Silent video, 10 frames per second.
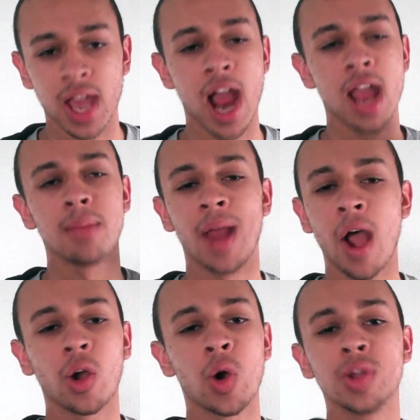I am
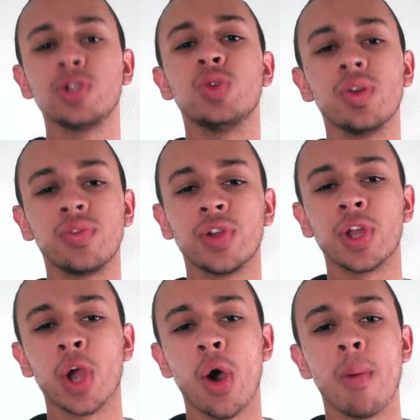now going to do a
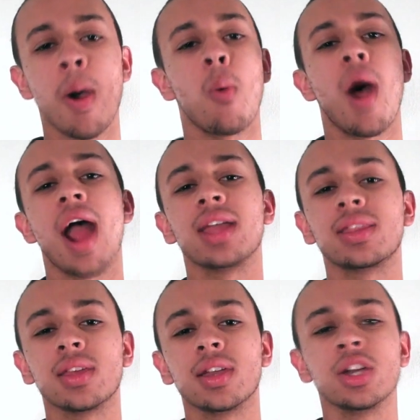video about why I
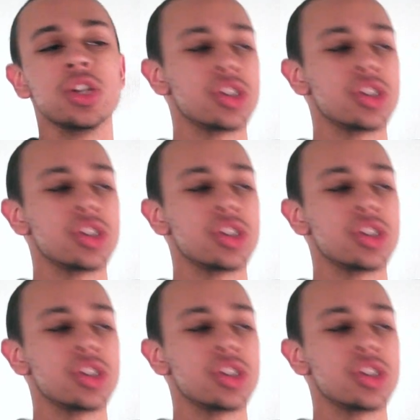think